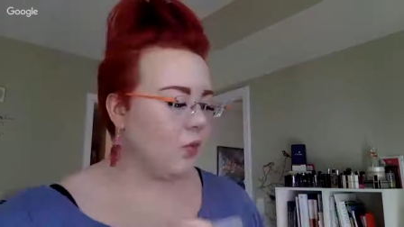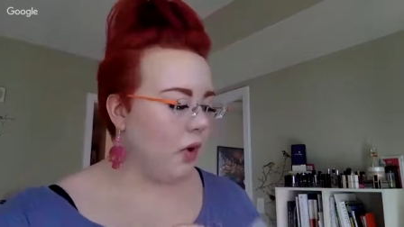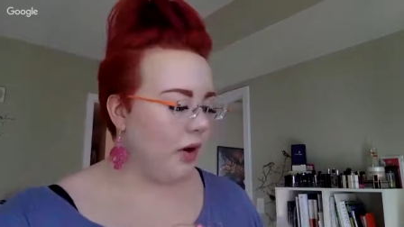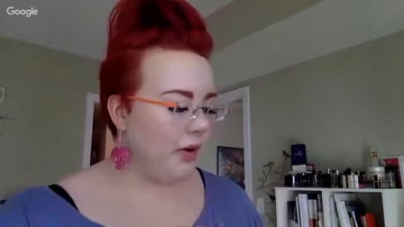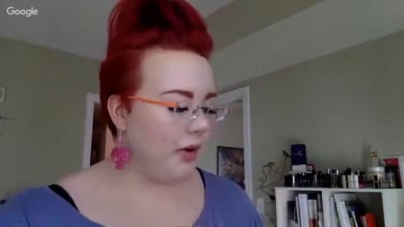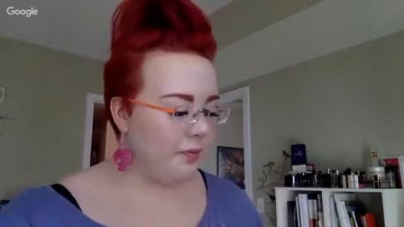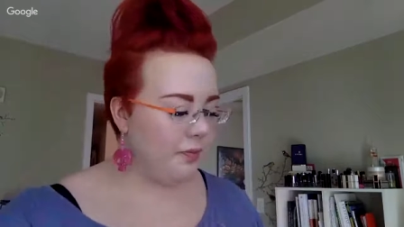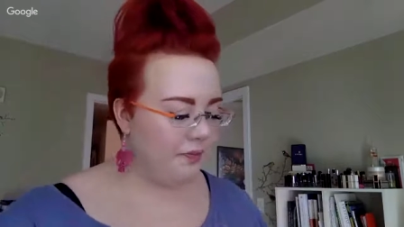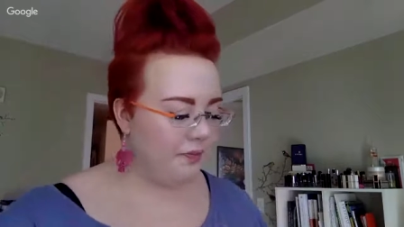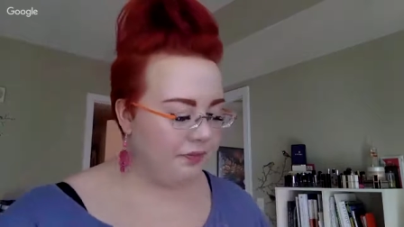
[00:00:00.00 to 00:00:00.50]

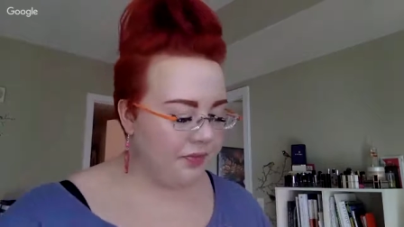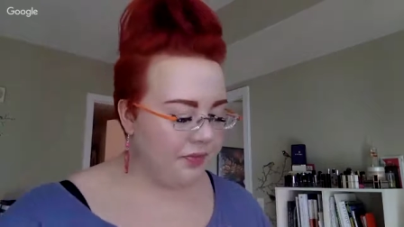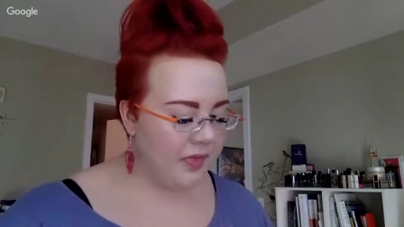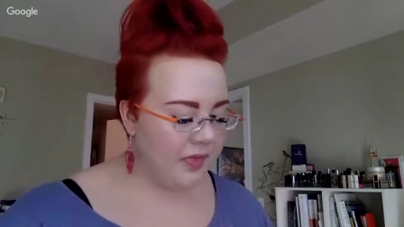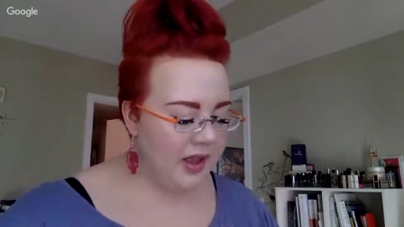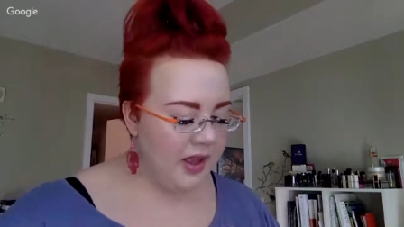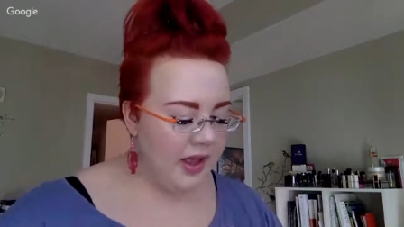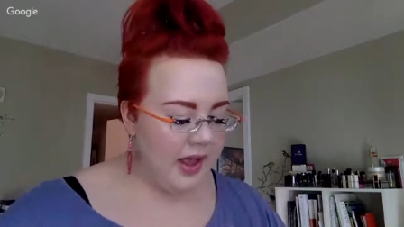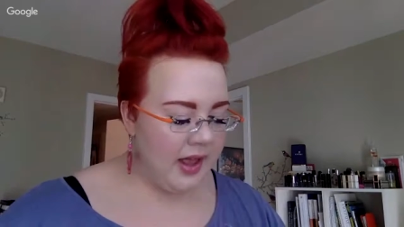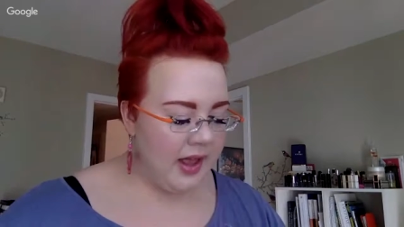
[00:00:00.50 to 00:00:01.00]
one,
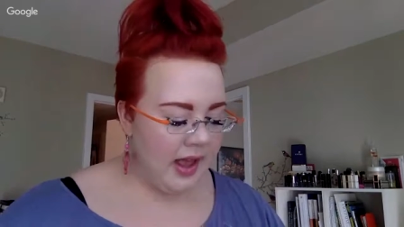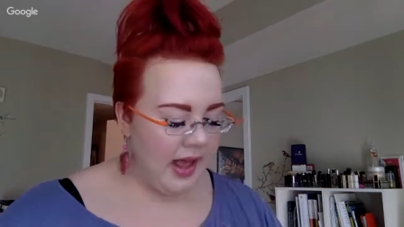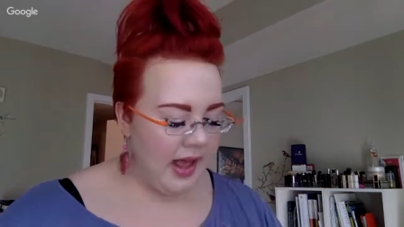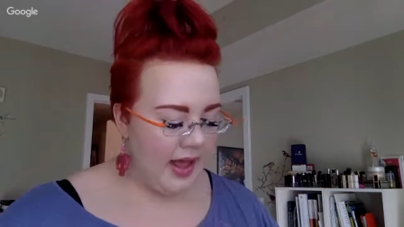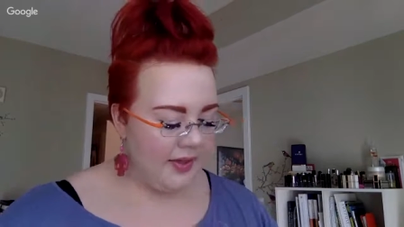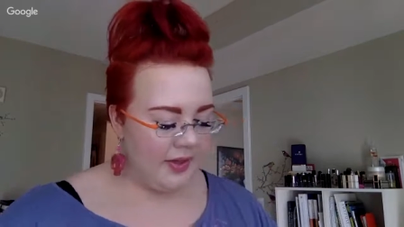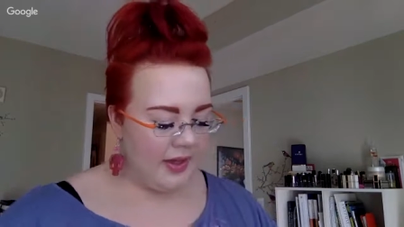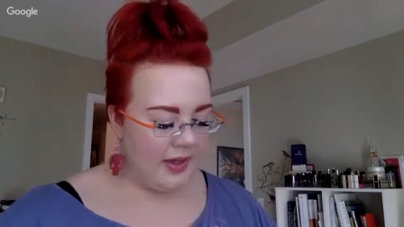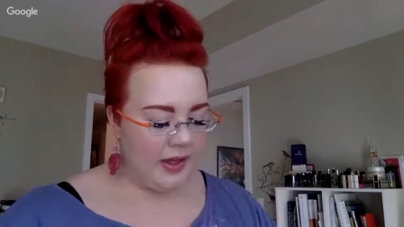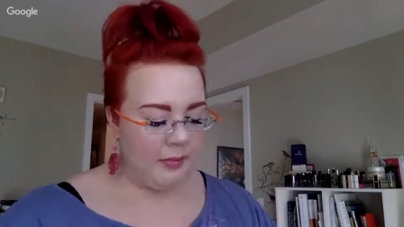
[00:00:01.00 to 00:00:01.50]

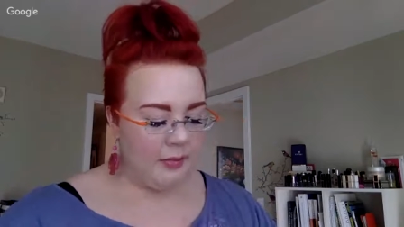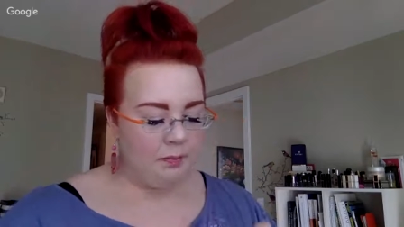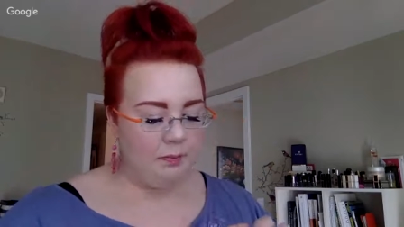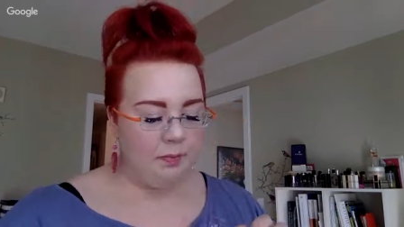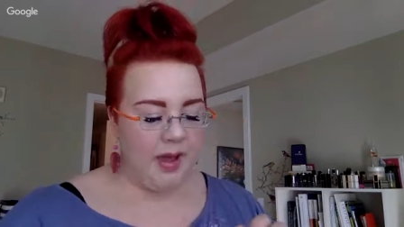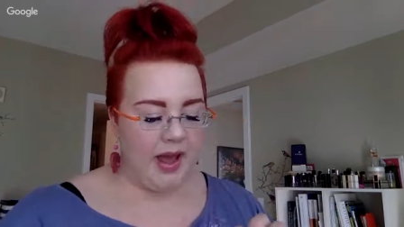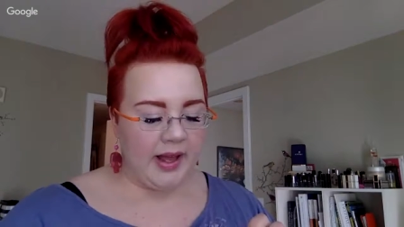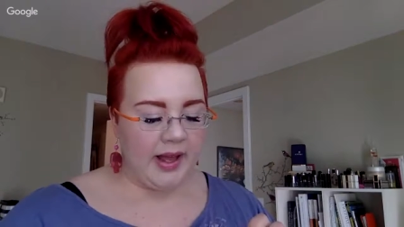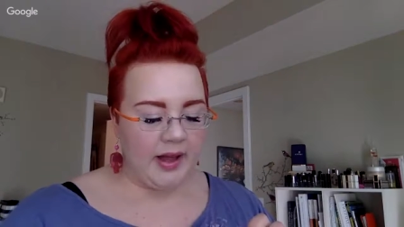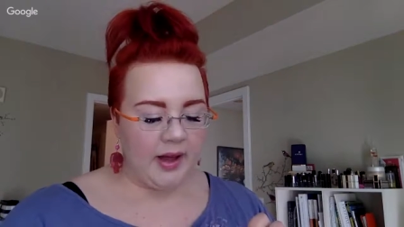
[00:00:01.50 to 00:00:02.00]
and the
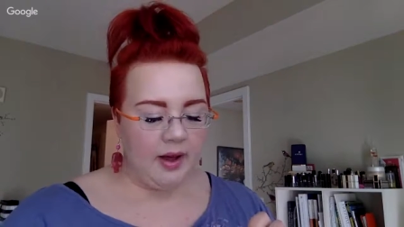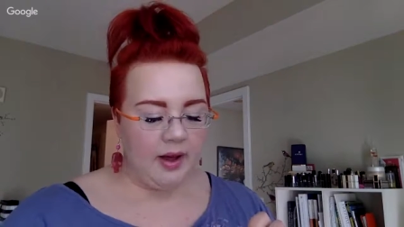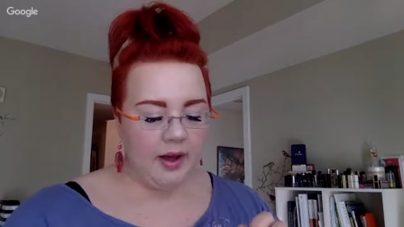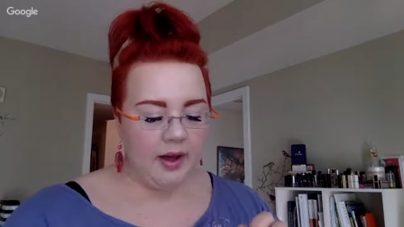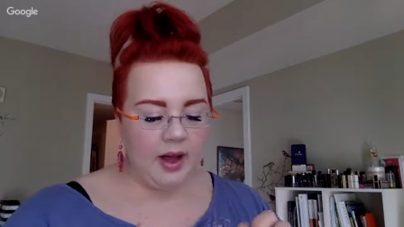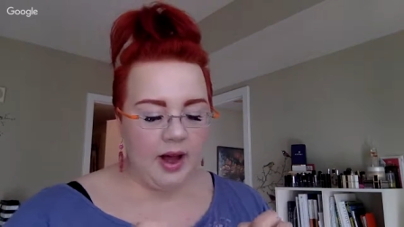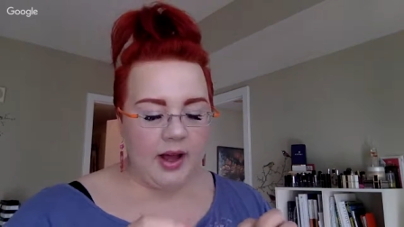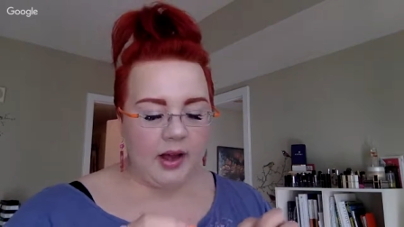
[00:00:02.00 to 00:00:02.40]
Becca